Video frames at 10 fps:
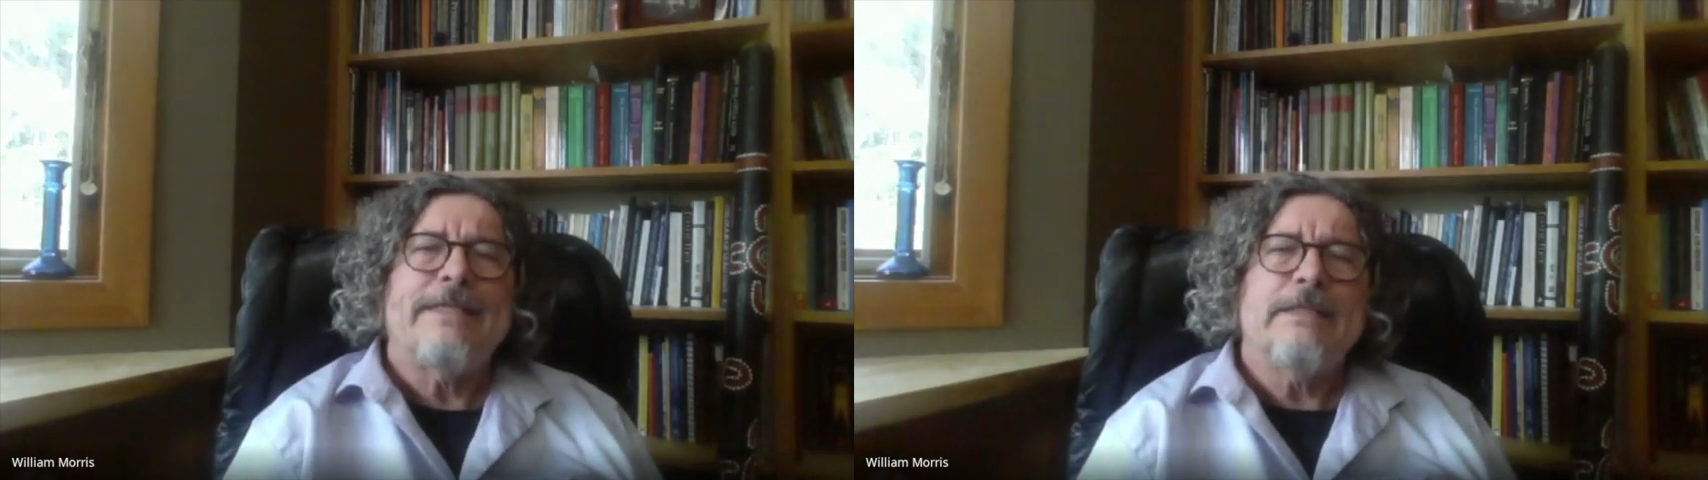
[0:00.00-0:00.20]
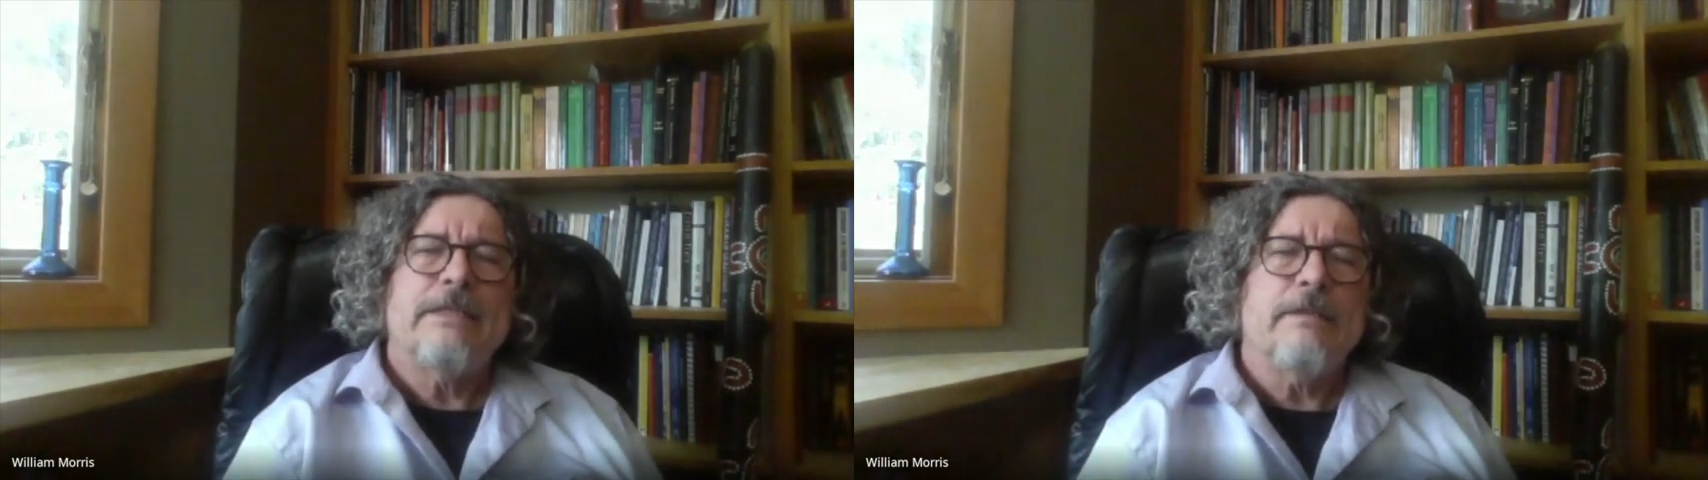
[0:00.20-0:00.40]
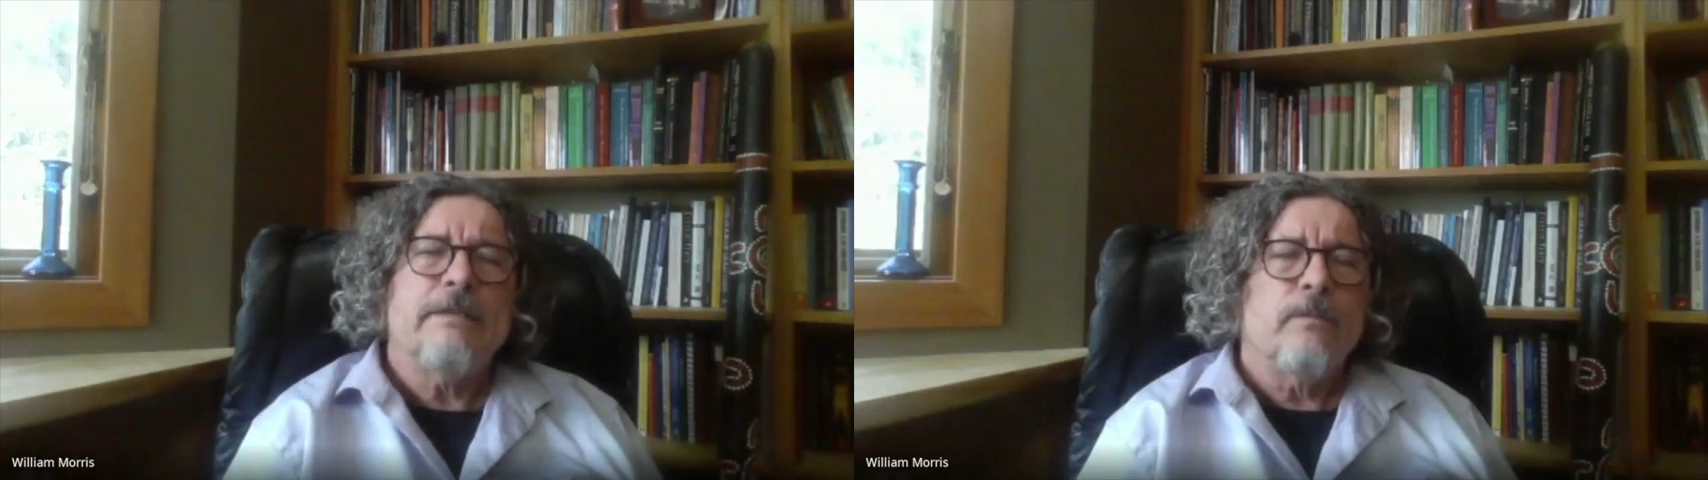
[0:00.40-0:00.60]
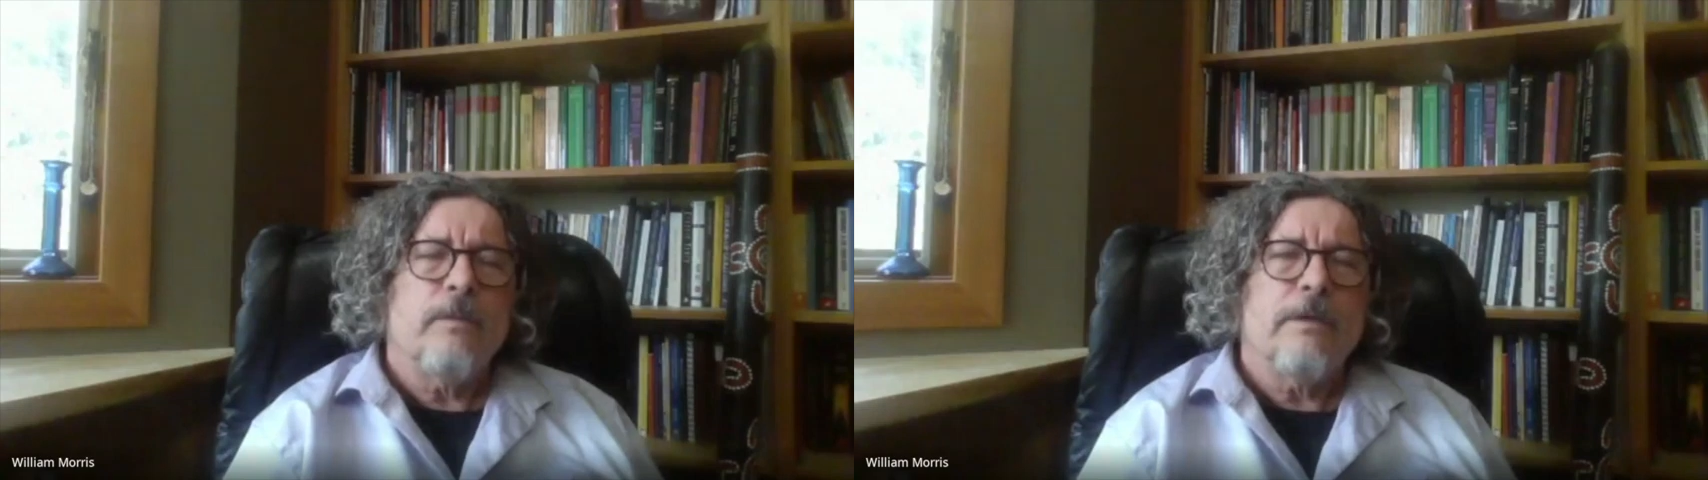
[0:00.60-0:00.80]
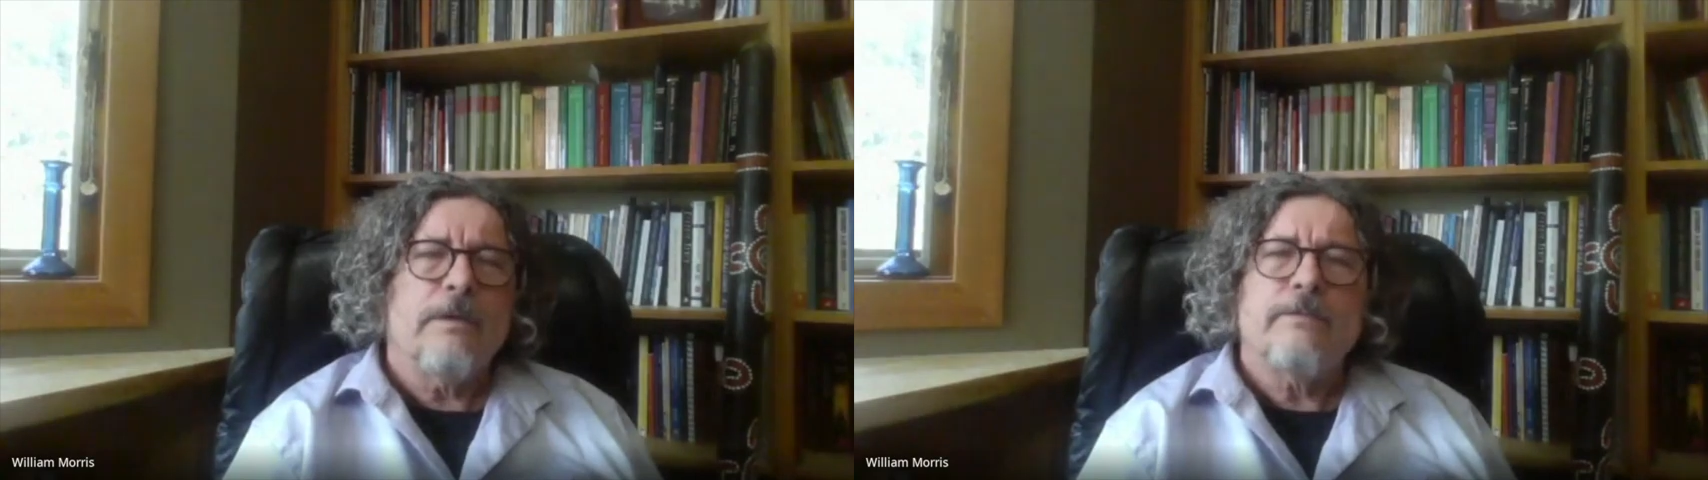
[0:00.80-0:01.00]
into the
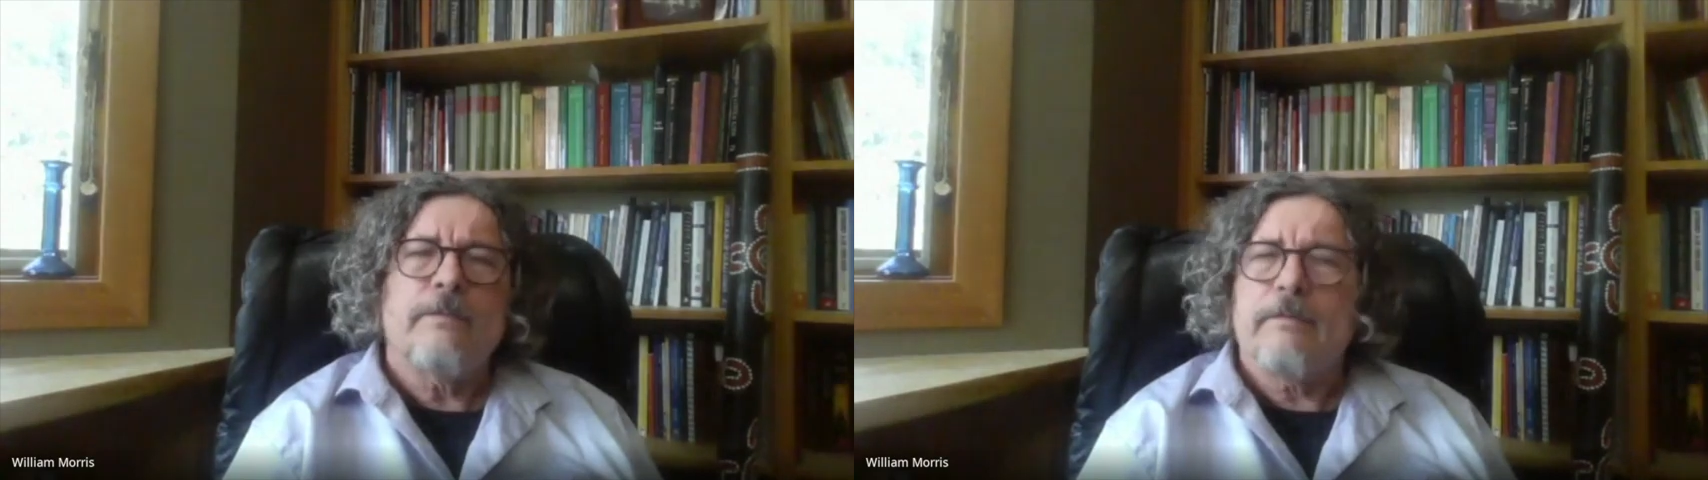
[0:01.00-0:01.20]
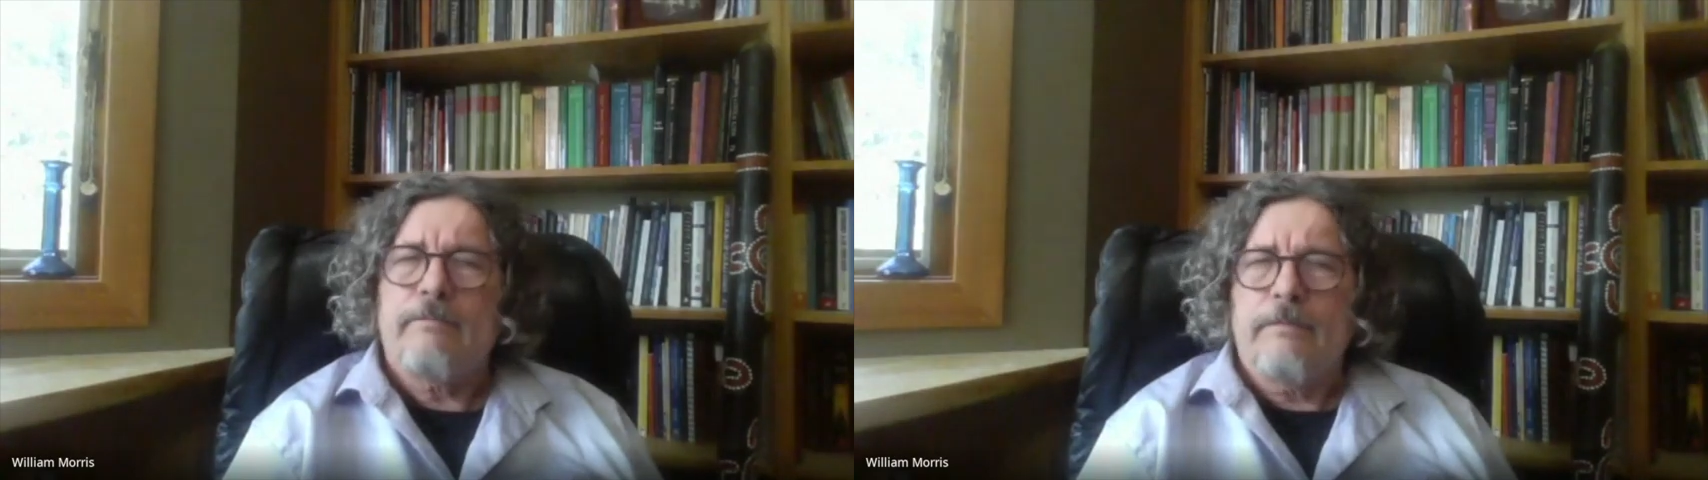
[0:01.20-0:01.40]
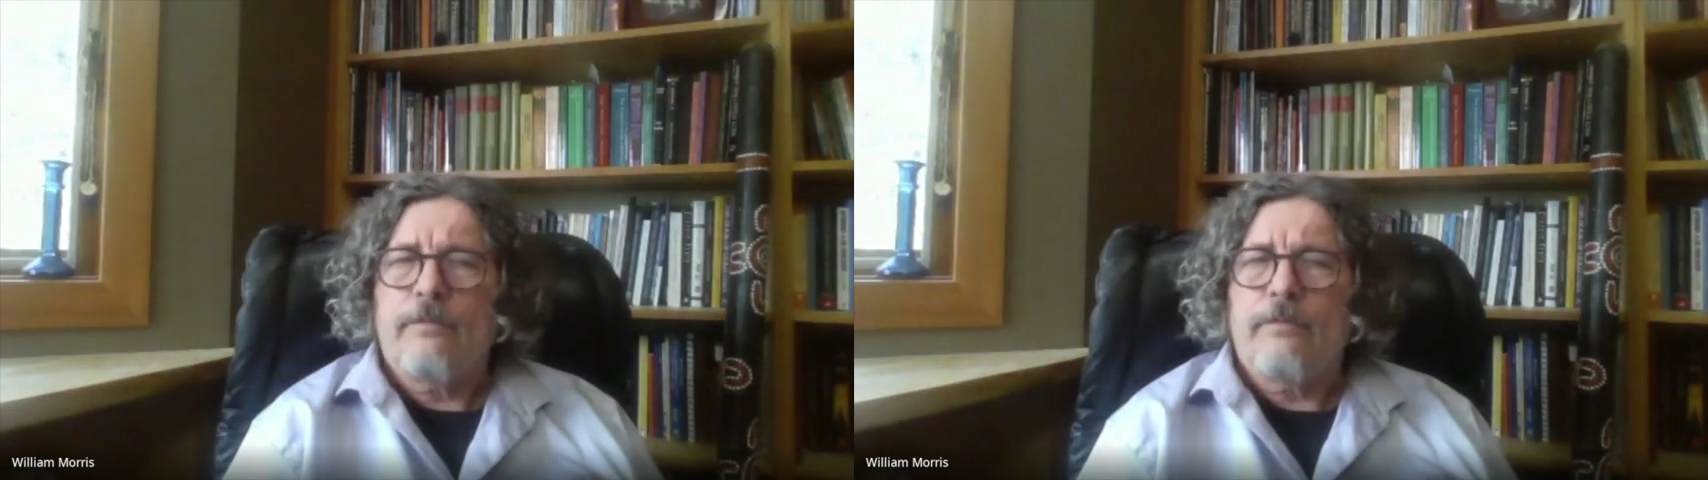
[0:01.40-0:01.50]
world were